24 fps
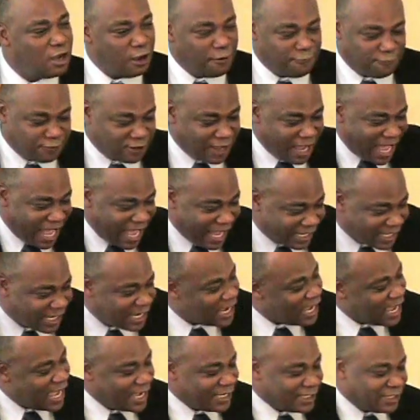of God.
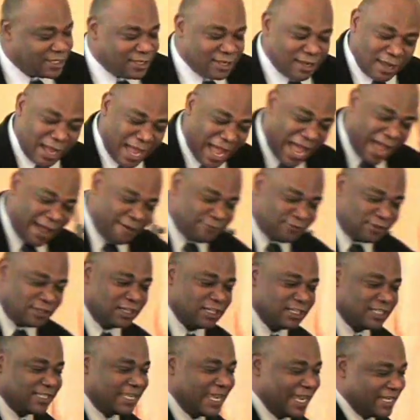After
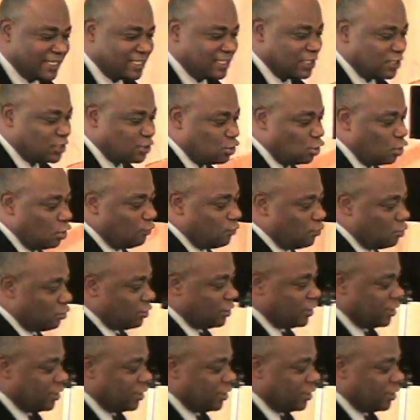the test is over,